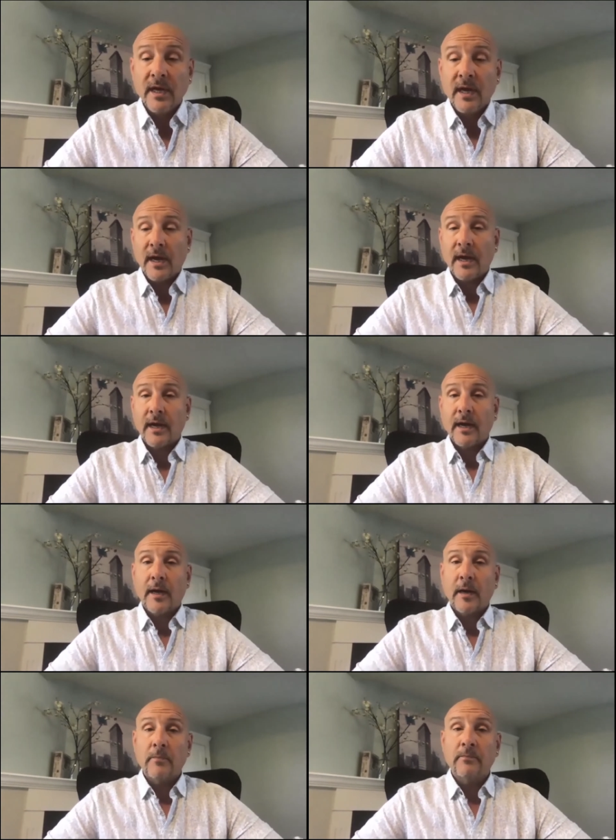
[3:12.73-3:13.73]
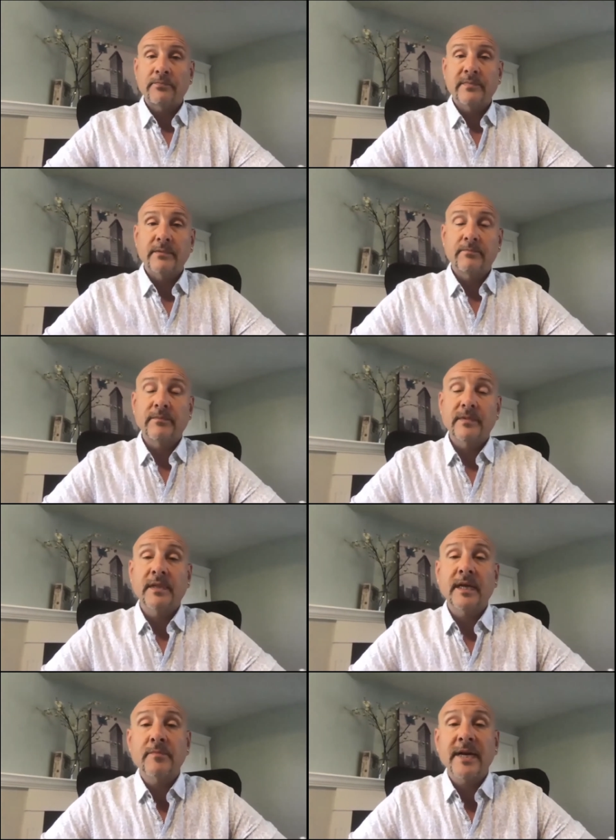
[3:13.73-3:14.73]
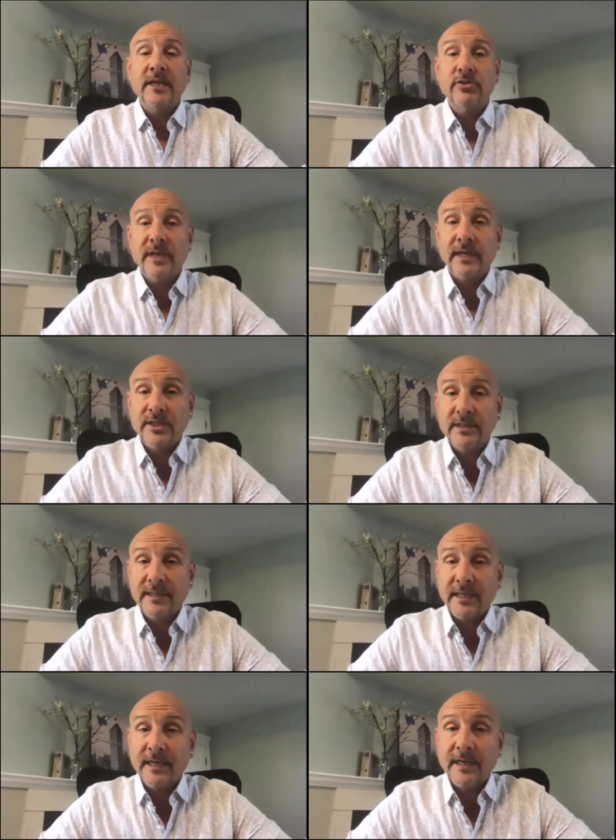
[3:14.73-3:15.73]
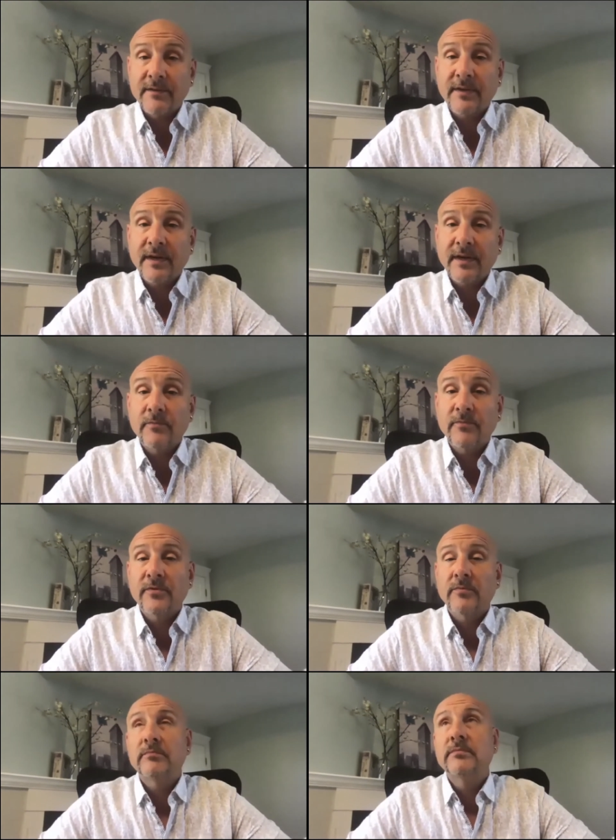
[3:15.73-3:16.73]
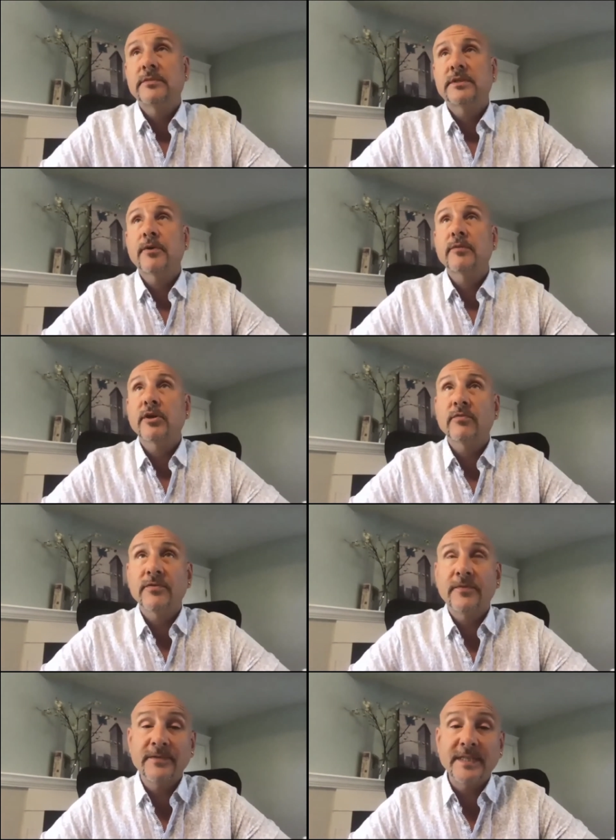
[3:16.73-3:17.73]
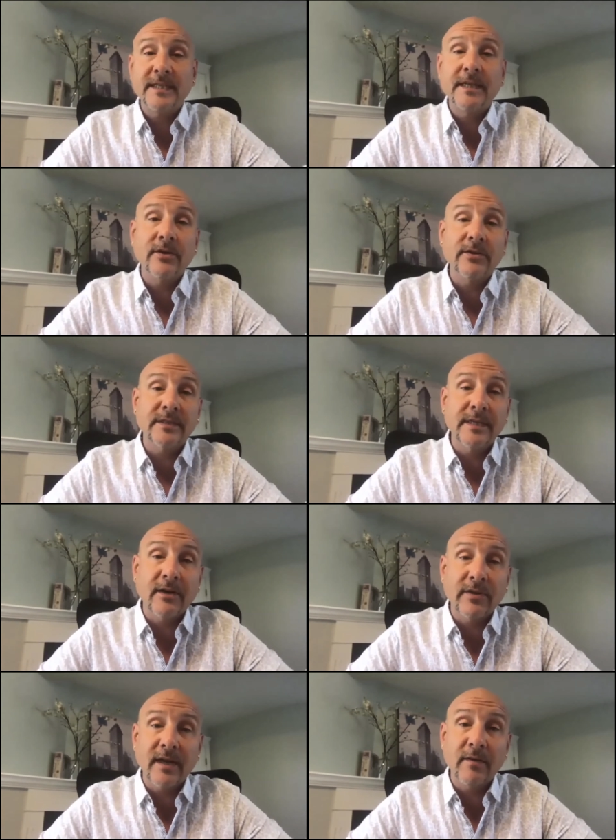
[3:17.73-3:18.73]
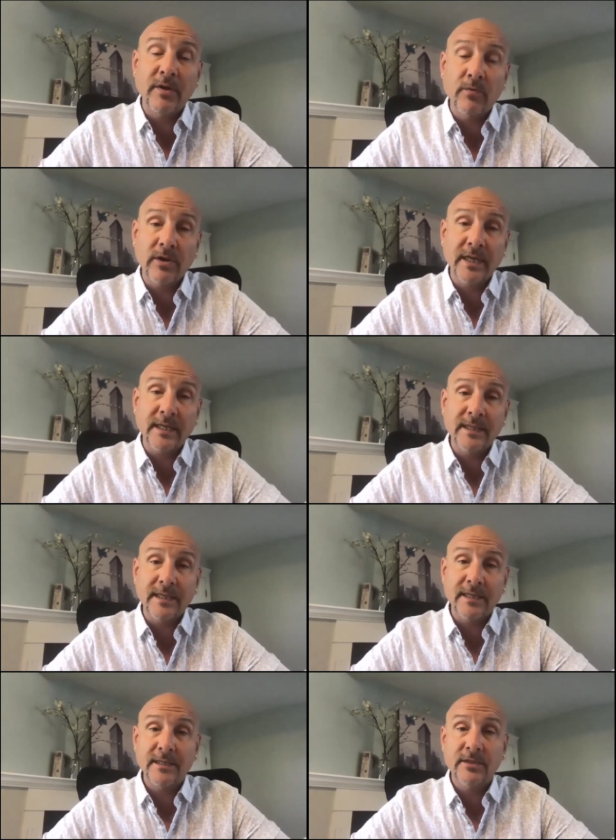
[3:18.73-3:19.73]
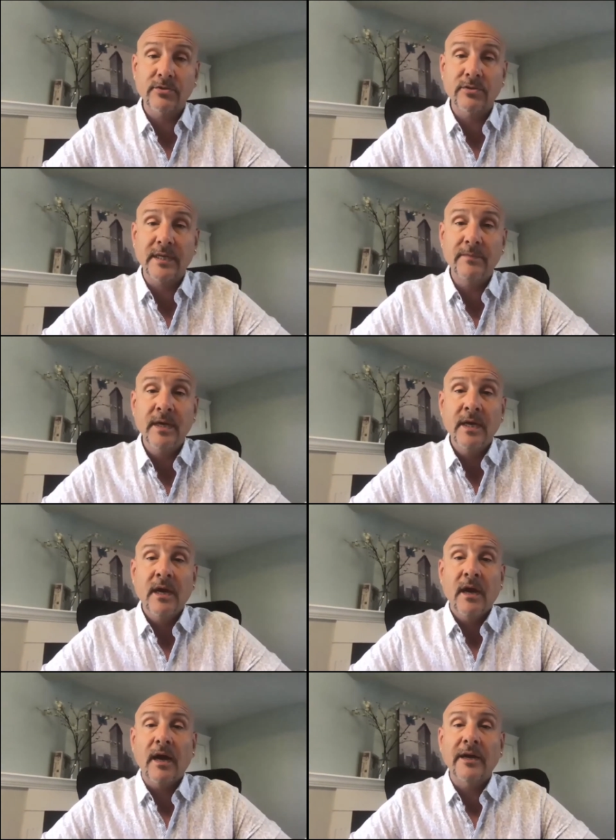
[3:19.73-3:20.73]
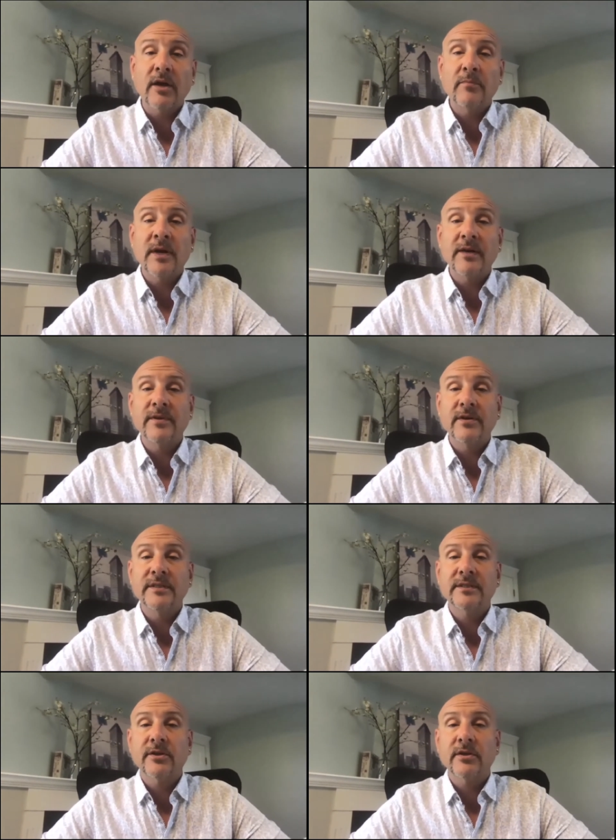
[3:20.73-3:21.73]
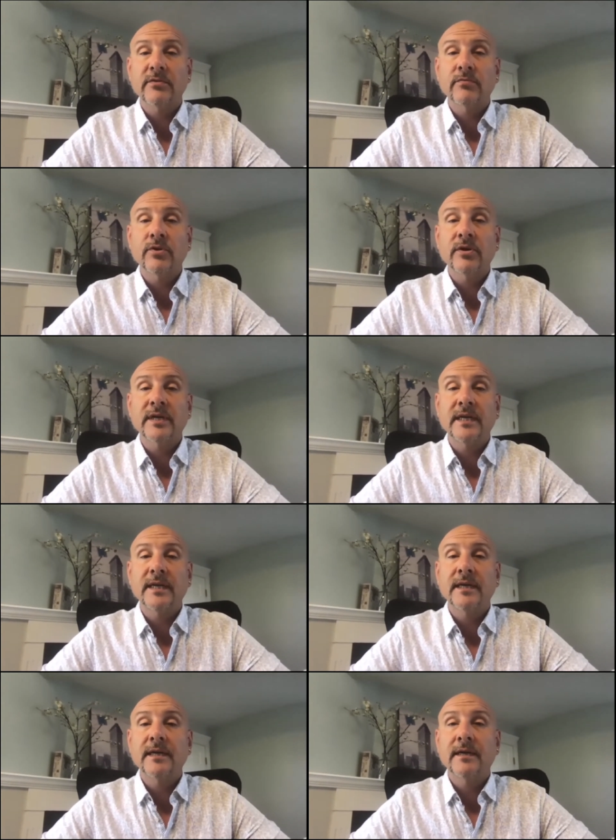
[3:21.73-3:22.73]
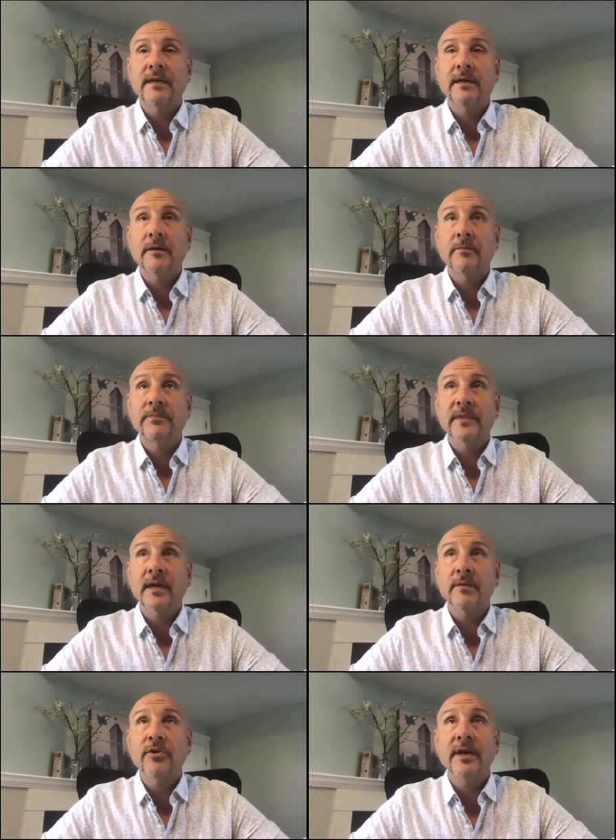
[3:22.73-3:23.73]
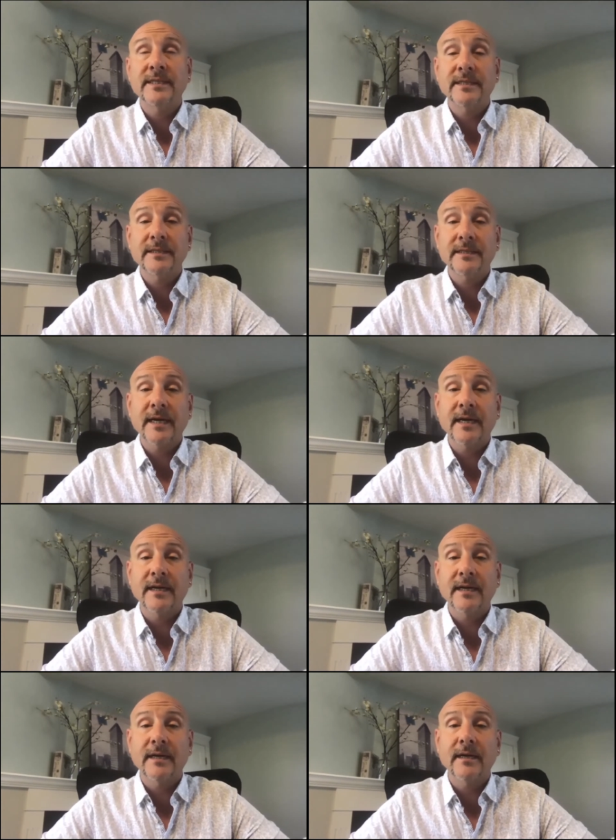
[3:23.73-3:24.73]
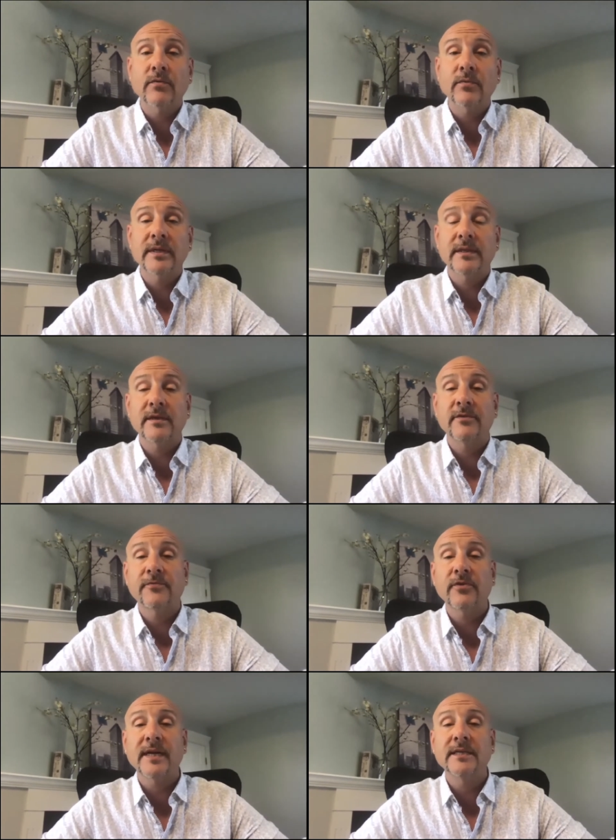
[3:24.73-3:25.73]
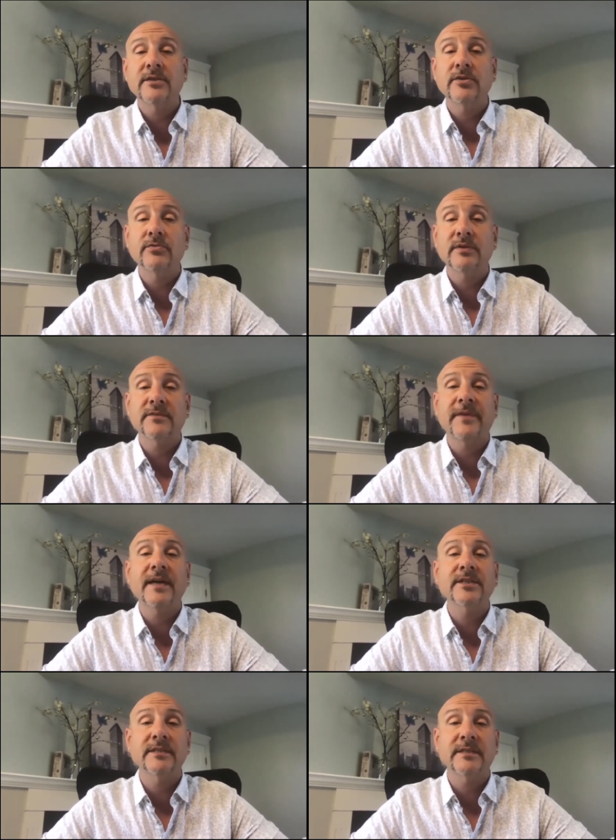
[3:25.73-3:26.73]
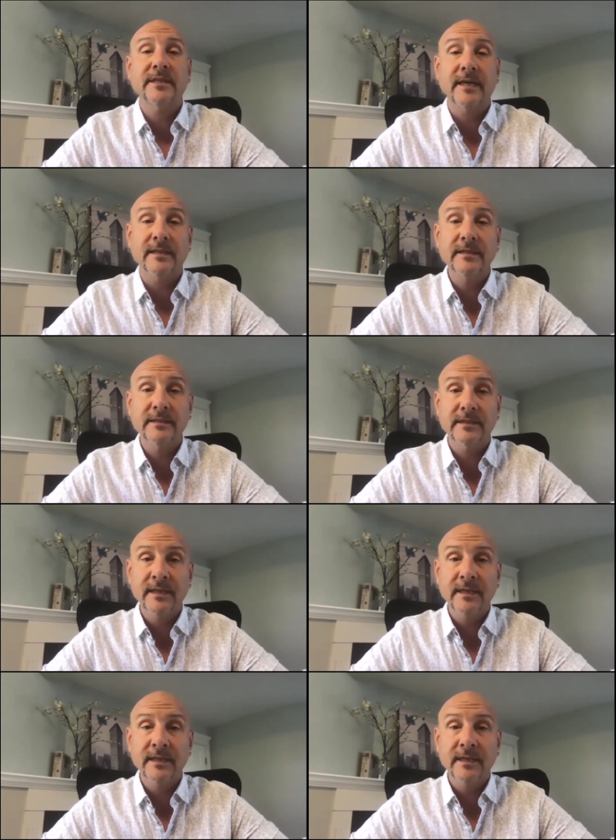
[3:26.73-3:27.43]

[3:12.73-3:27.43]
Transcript: Um, like my introduction said, I've come from, it's probably over 15 years now that I've been working in the industry. I got my very start working. Um, I apprenticed uh, with a friend who was a fashion stylist.